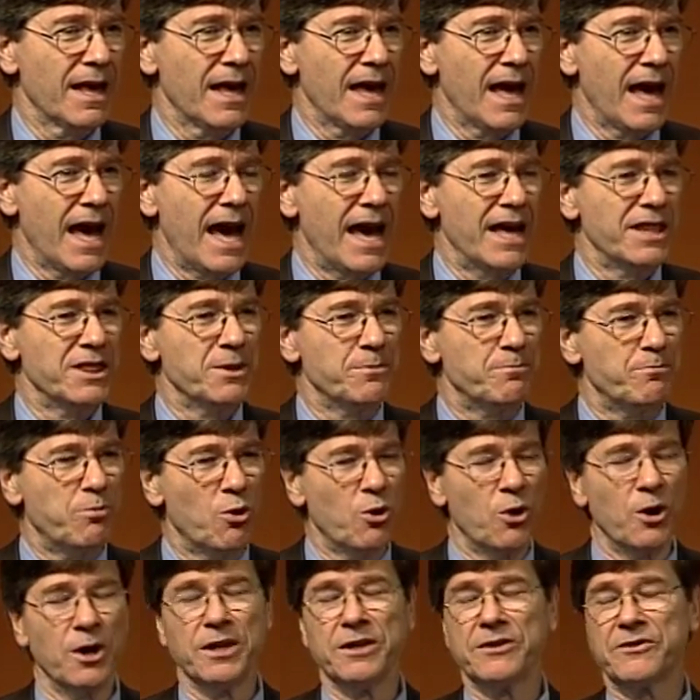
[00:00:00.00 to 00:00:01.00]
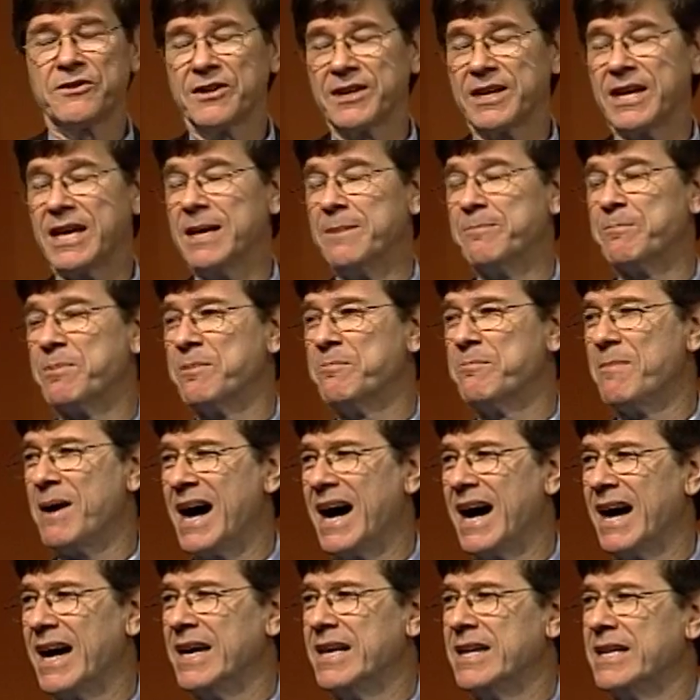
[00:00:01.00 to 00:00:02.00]
And the point to keep in
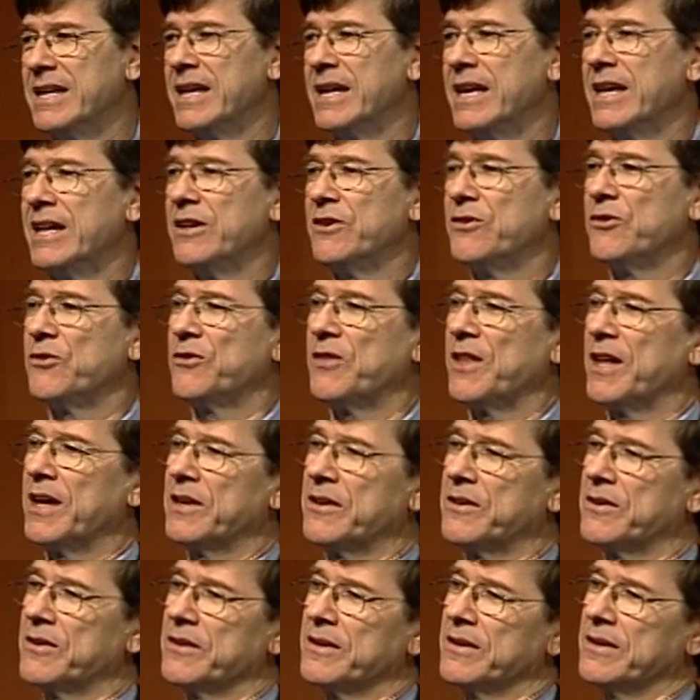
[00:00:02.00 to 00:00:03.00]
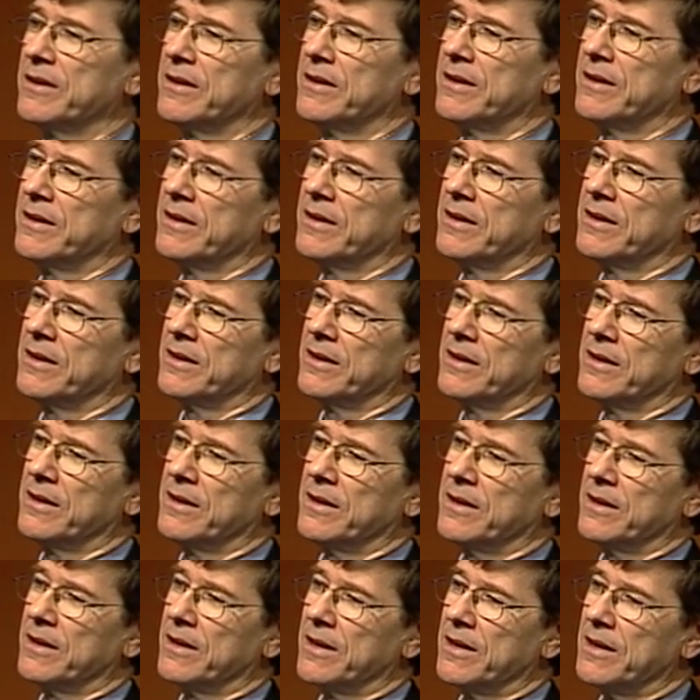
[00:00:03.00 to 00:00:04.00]
mind is that
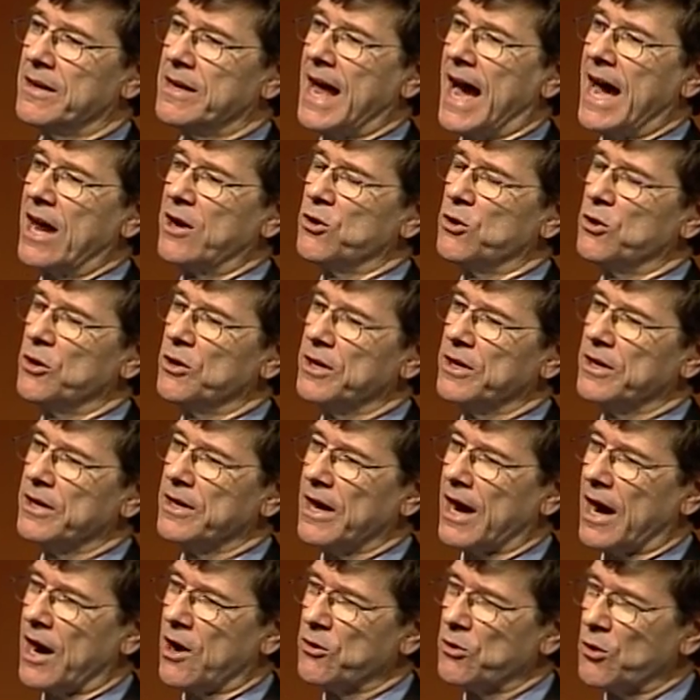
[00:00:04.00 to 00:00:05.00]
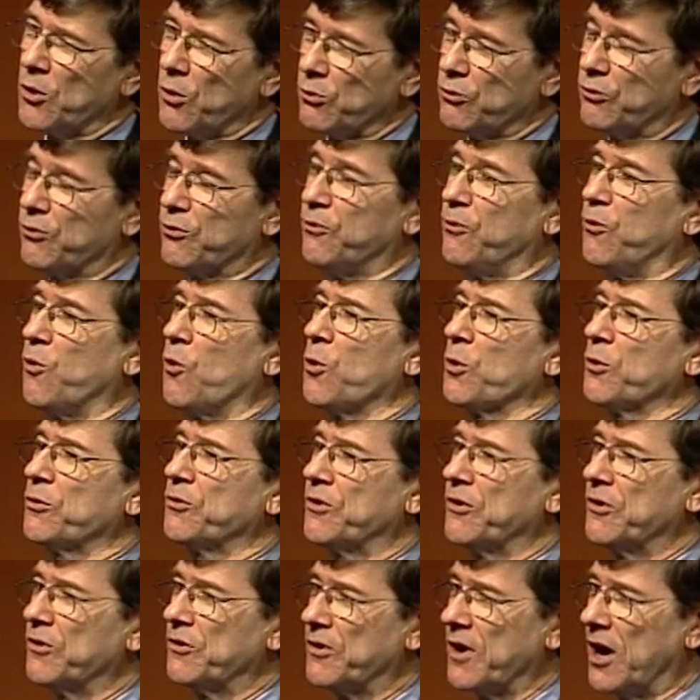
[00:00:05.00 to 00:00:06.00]
not only are those
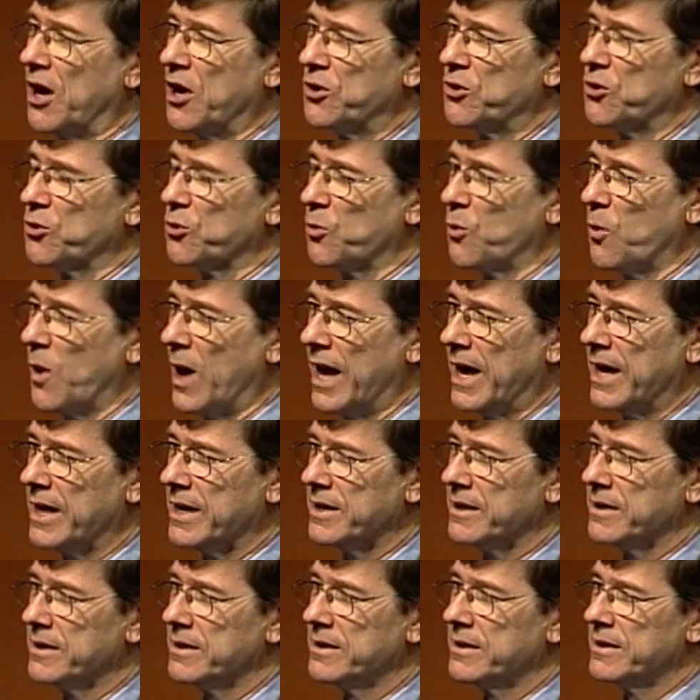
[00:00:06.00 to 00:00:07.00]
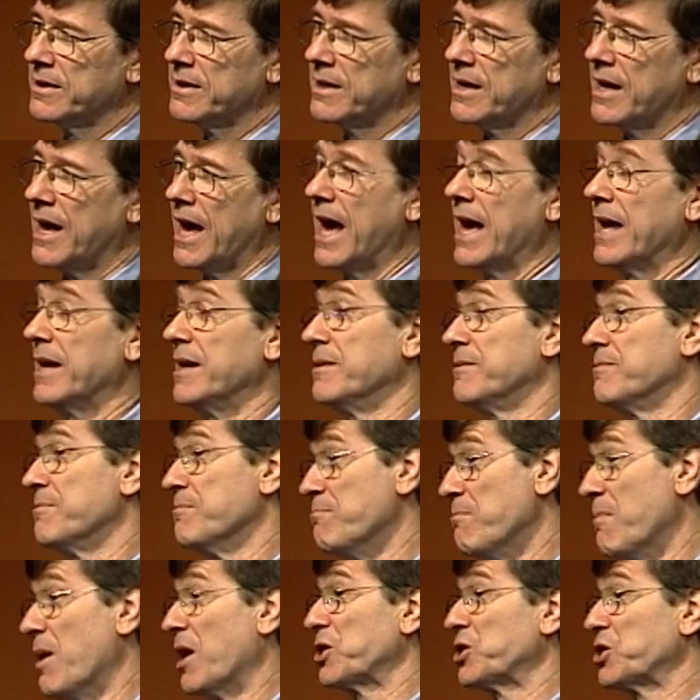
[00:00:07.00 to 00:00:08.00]
forces underway and
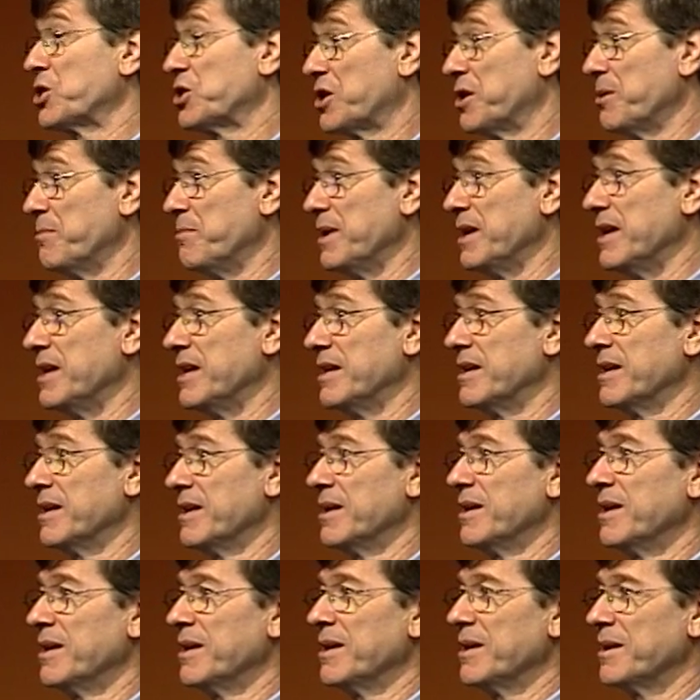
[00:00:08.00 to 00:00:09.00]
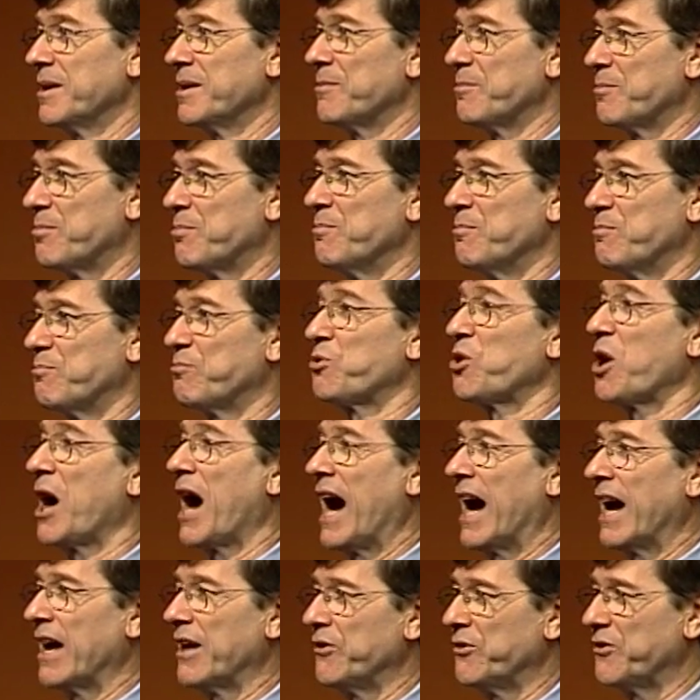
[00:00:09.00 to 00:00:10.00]
much to be
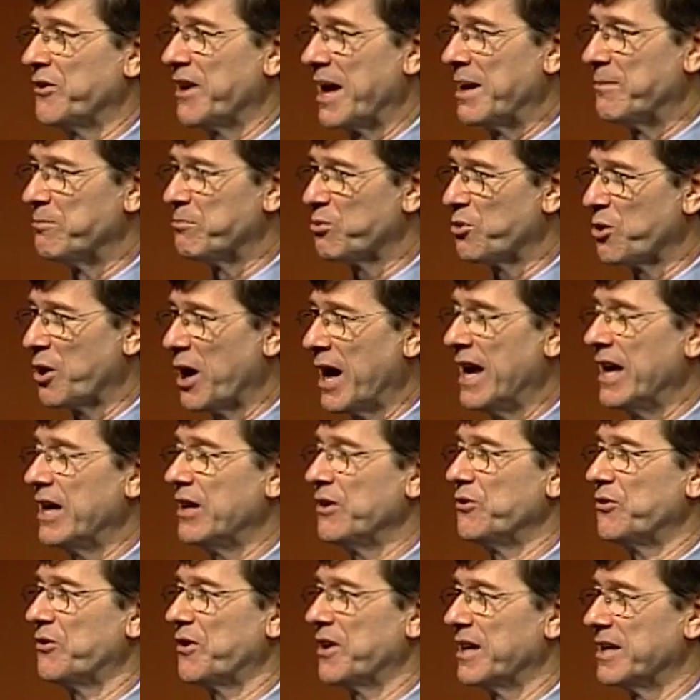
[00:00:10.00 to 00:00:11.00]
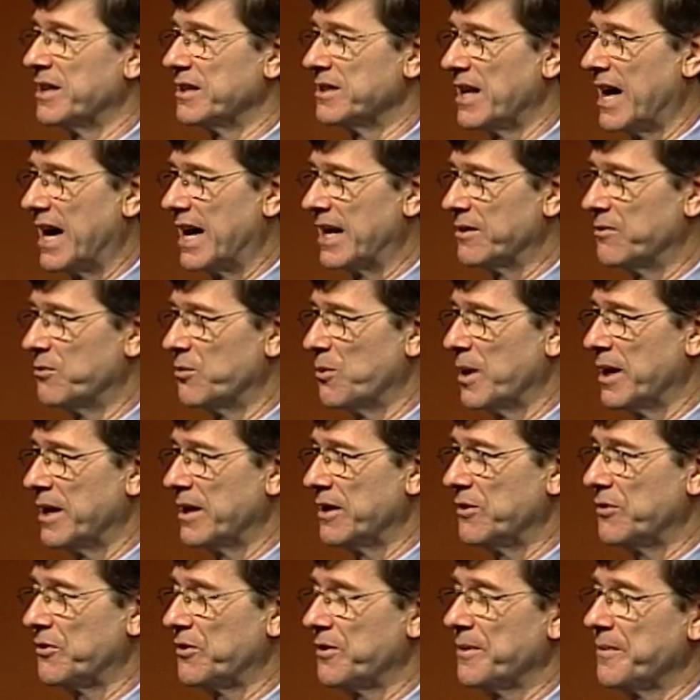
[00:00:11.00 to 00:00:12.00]
prized and praised in a lot of
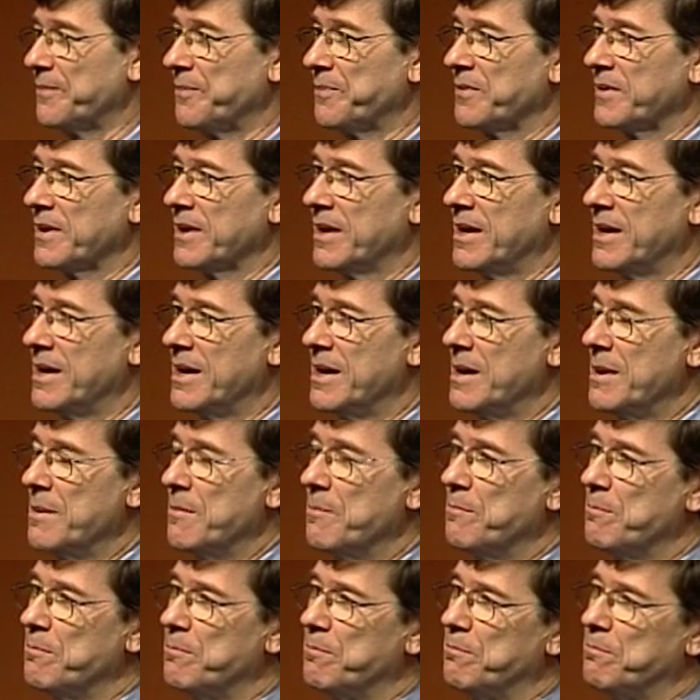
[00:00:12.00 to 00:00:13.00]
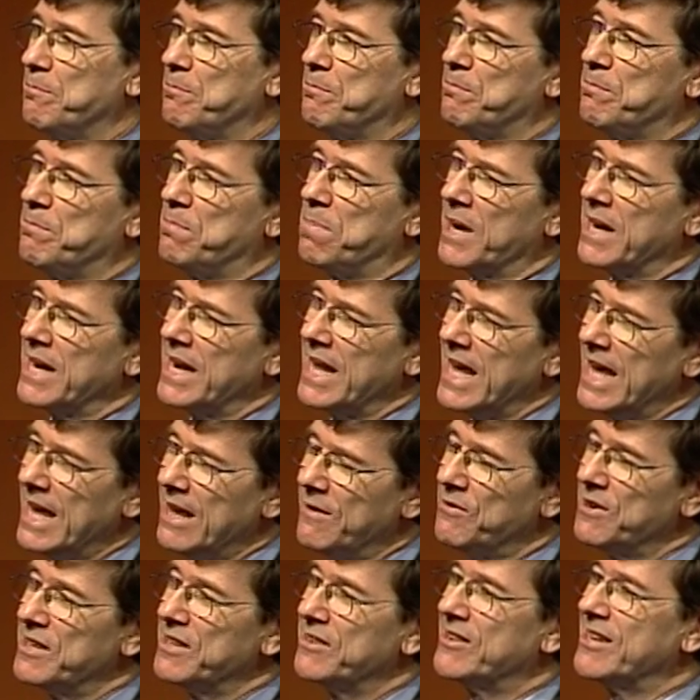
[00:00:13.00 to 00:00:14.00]
ways, but
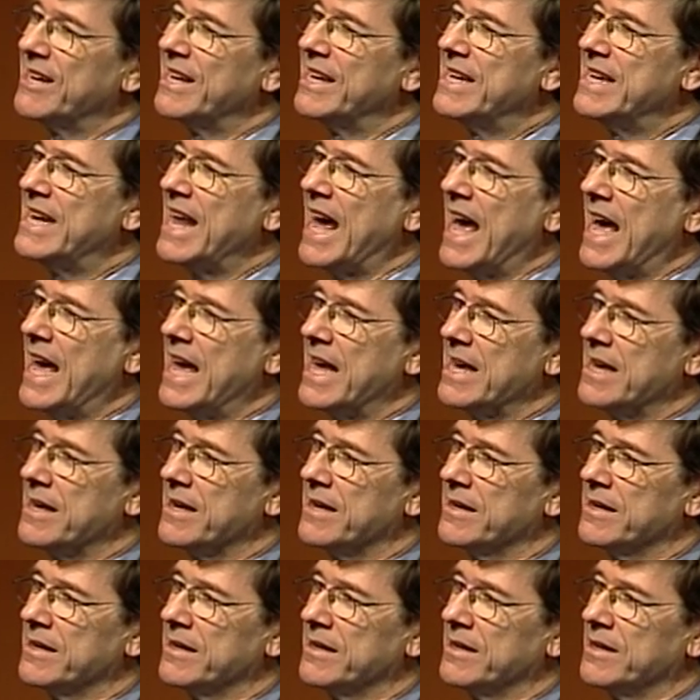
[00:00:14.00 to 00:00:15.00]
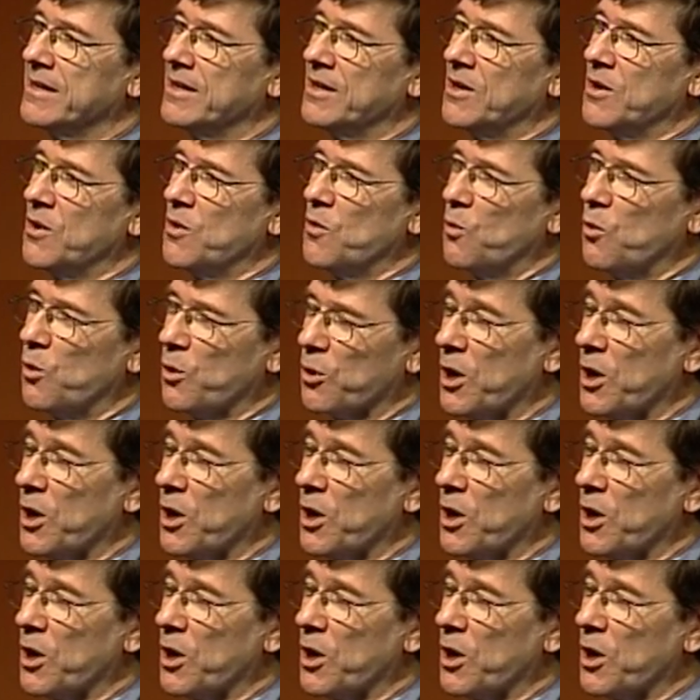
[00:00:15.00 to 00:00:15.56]
even today, we're